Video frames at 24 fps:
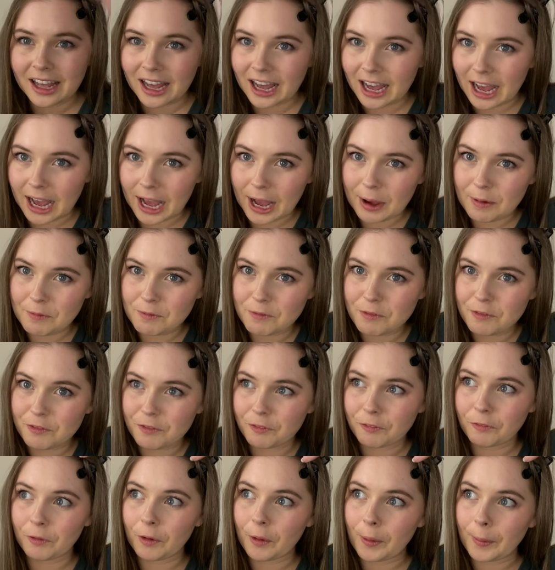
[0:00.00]
um,
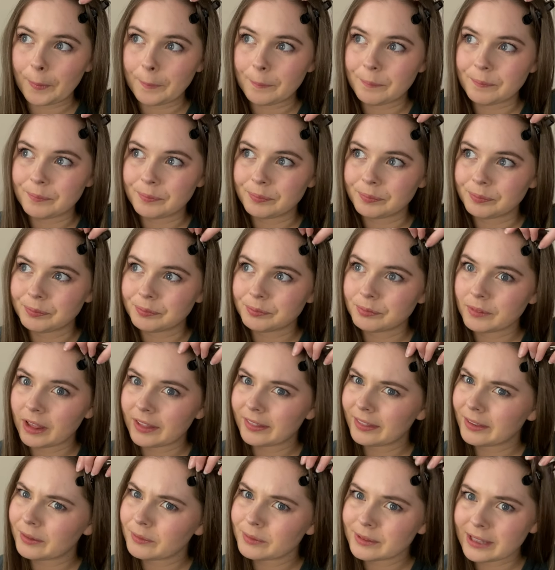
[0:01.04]
from, I
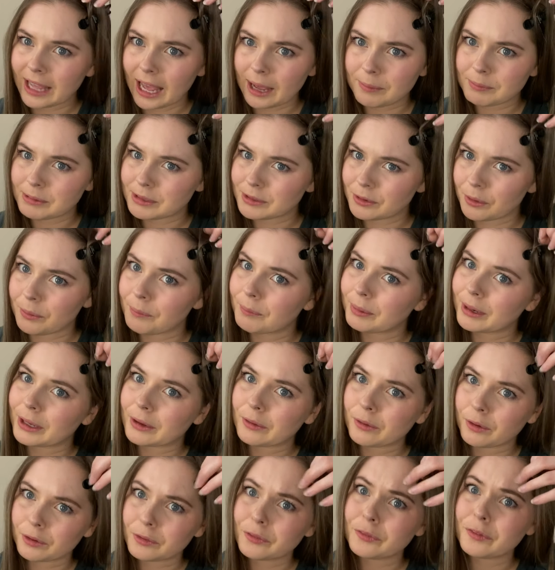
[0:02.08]
think it was Amazon, but it
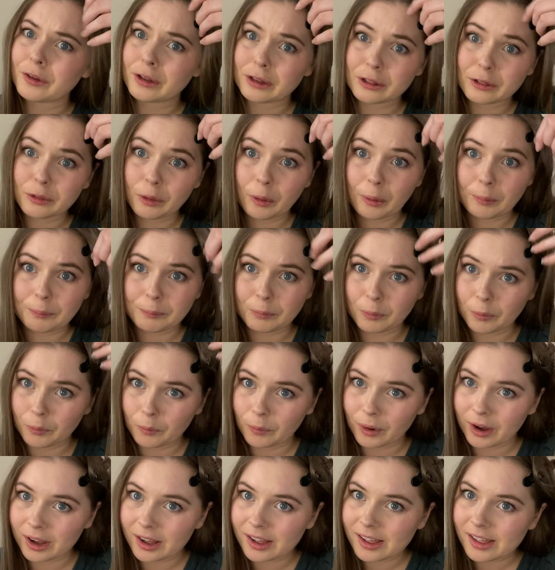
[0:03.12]
cost a lot
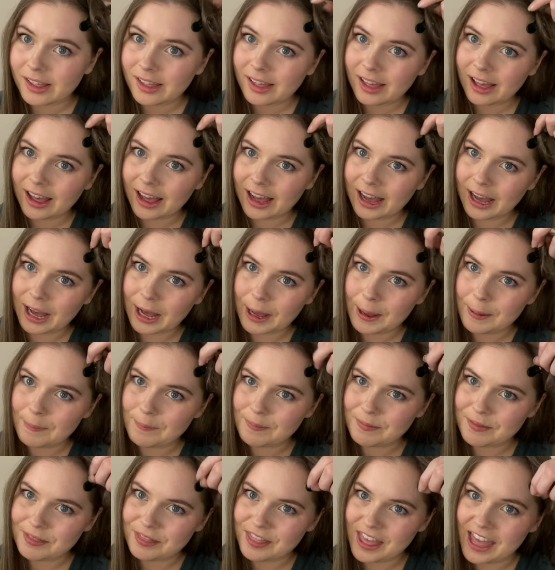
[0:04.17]
more
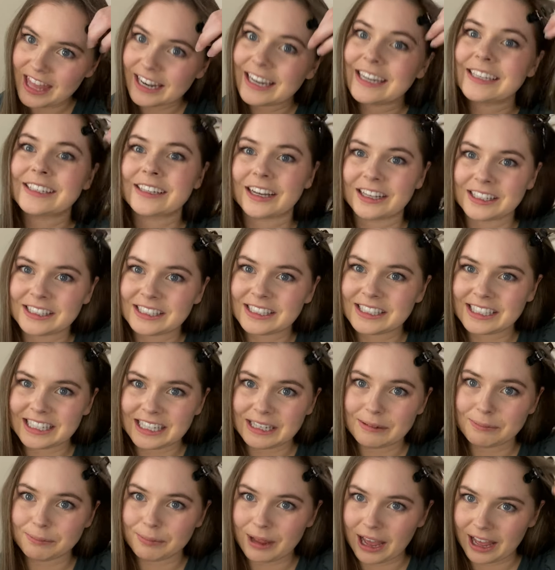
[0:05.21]
um, than it does
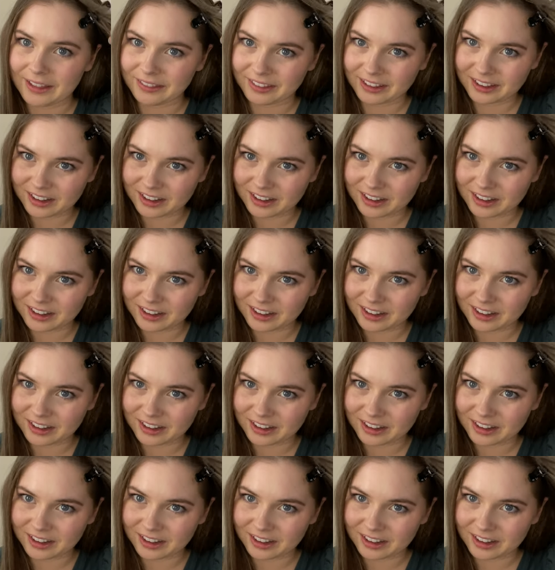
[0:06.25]
in other